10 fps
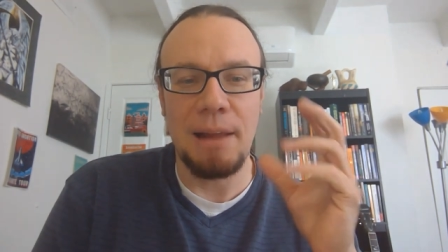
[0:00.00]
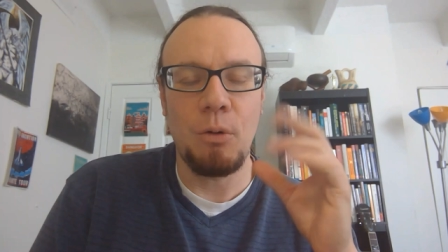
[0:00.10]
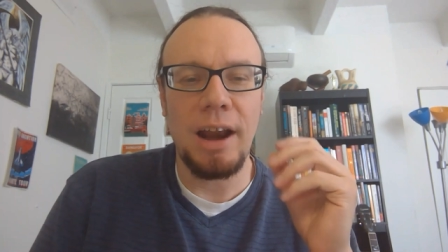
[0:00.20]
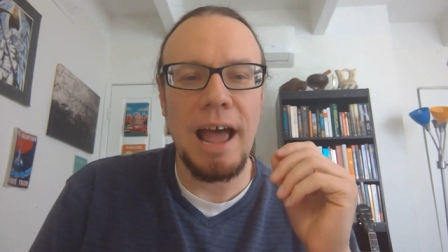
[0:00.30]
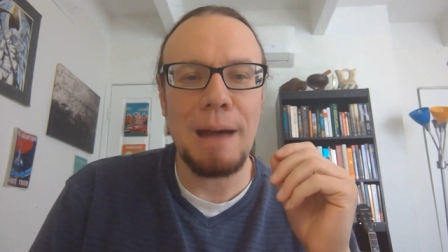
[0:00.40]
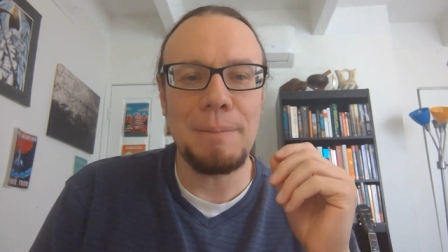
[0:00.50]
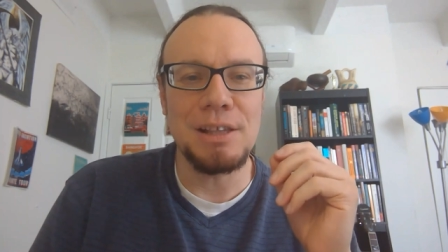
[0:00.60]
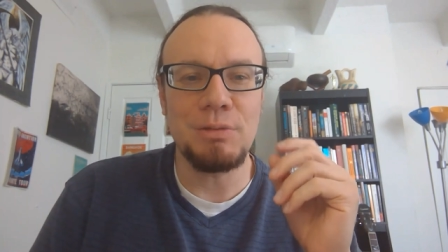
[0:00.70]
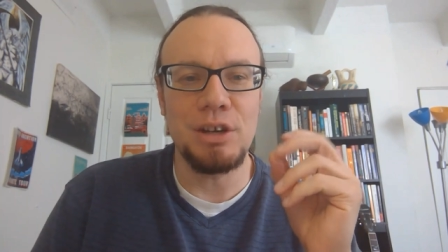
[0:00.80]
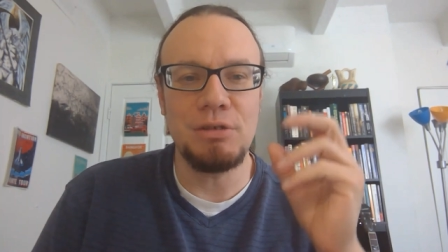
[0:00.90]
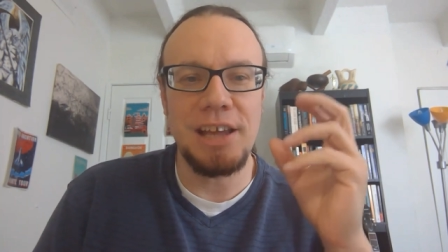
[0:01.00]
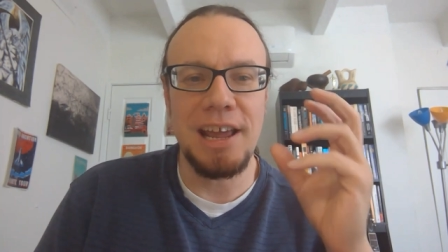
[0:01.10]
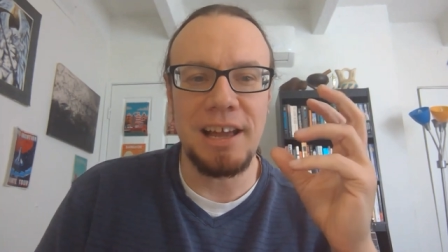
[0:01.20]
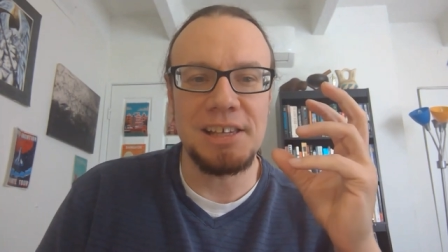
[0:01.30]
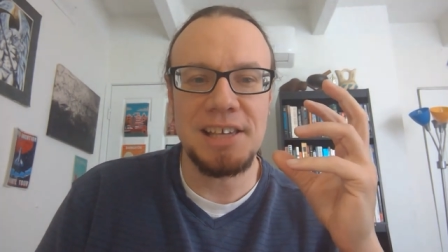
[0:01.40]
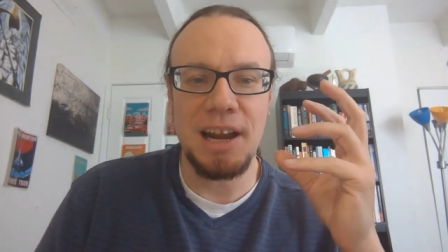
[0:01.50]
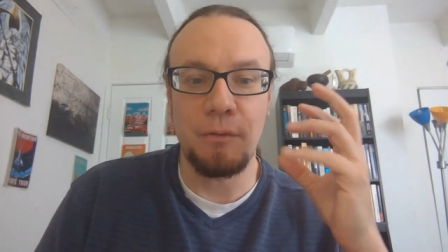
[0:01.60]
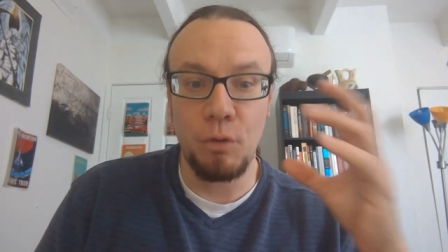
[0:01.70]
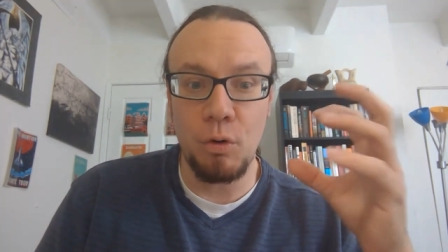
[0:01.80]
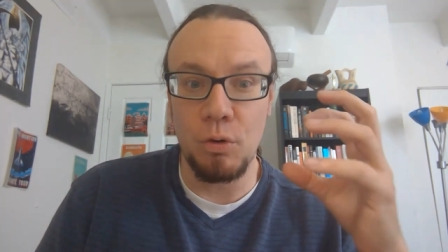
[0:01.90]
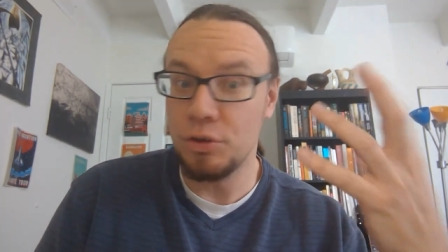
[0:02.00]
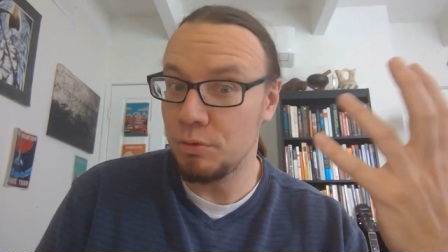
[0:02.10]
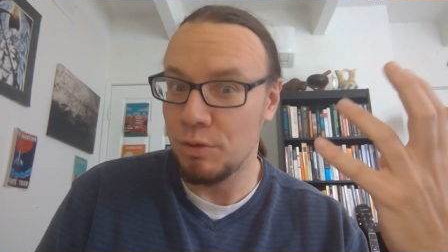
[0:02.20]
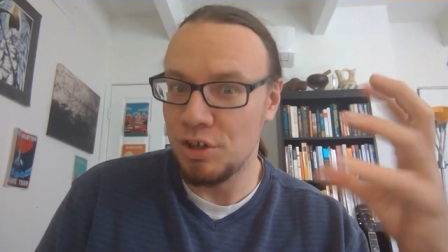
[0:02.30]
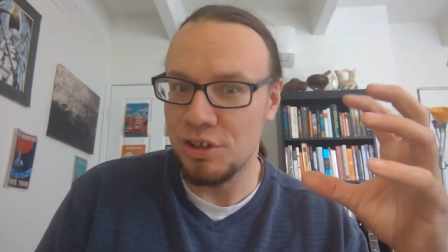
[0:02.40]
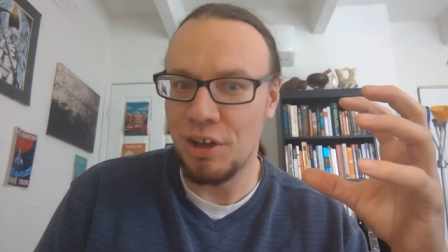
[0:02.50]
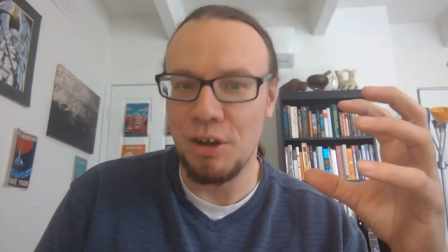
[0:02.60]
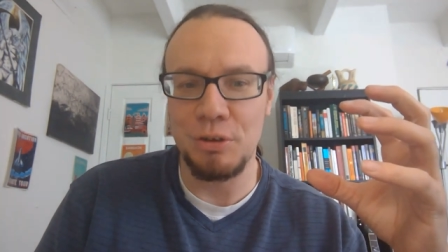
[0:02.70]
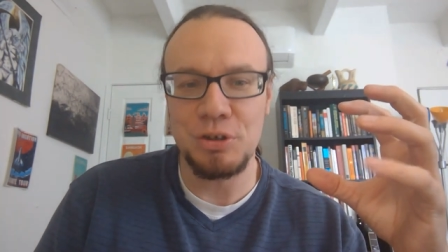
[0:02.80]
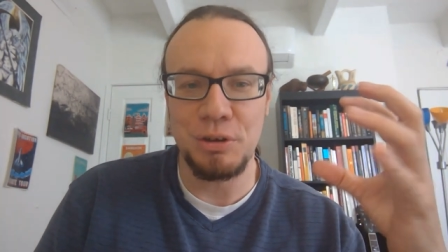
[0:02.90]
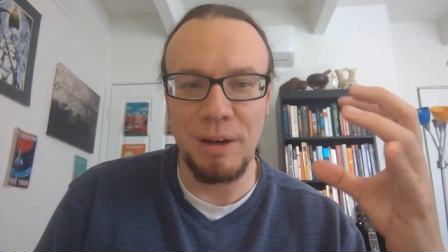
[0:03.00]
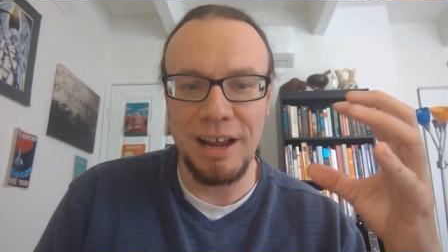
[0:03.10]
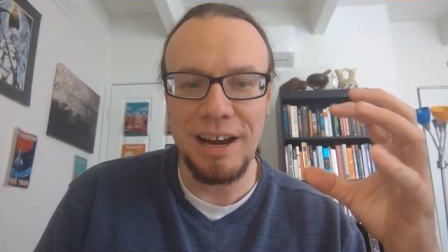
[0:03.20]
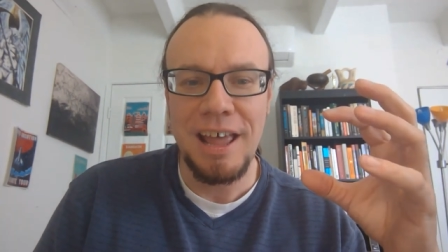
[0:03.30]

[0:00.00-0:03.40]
And what happens when you take a set of rules, which is a culture, right?